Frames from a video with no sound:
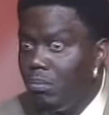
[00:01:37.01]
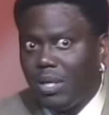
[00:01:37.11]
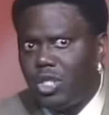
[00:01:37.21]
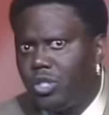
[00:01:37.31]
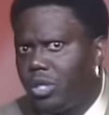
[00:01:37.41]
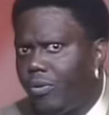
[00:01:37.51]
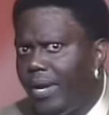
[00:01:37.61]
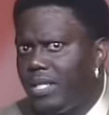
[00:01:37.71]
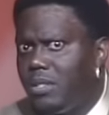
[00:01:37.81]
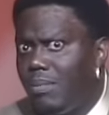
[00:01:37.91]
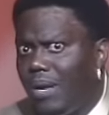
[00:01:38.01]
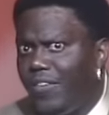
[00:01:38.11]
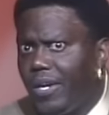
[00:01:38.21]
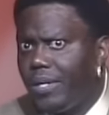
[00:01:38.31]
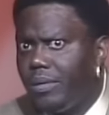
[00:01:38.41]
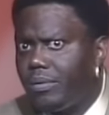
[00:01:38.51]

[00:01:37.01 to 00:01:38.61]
My sister crazy as a motherfucker.